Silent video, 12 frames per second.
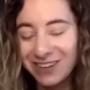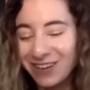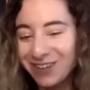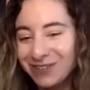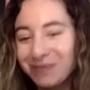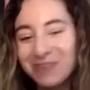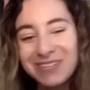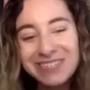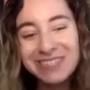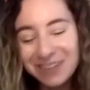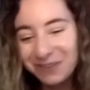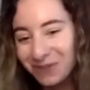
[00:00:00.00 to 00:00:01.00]
So I'm really
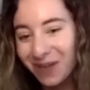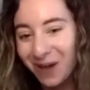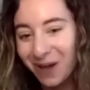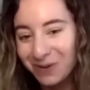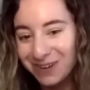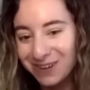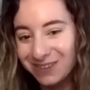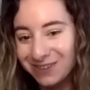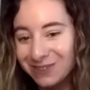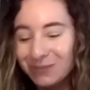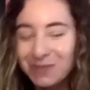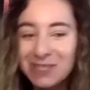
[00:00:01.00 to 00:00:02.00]
excited for that one.
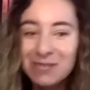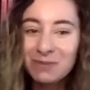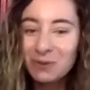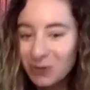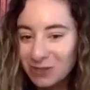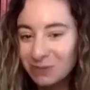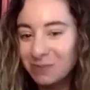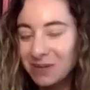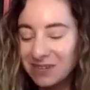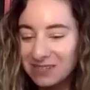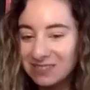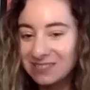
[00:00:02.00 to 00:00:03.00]
There's been some awards
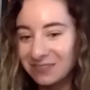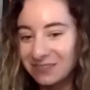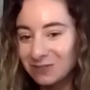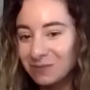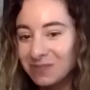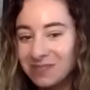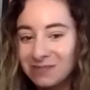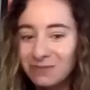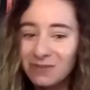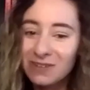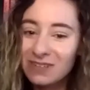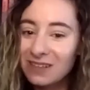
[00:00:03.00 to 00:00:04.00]
buzz and there's been some
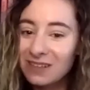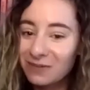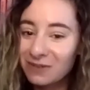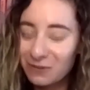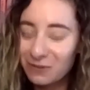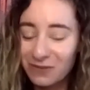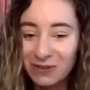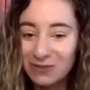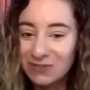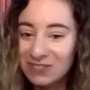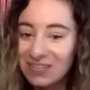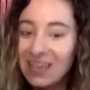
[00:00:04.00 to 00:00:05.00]
really lovely
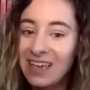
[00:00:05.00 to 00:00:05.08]
reviews,